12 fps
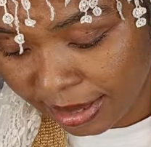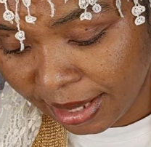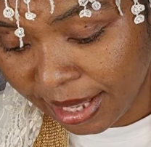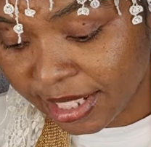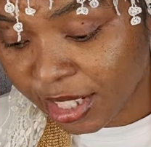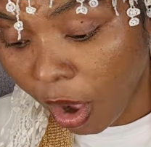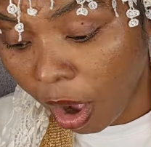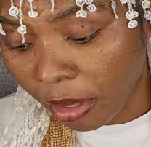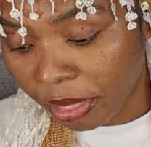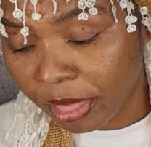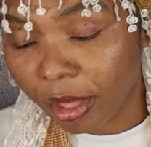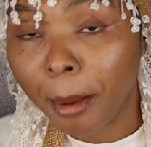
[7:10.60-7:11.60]
is
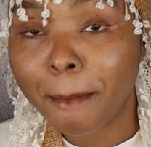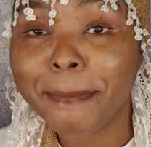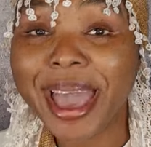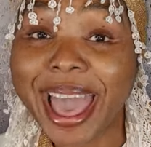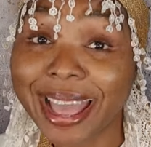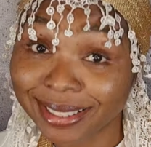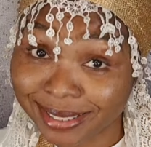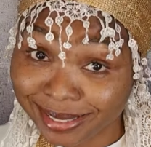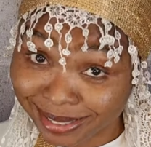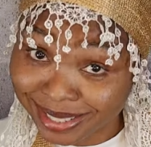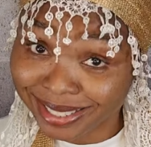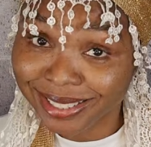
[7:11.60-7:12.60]
on the
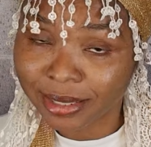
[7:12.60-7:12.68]
mend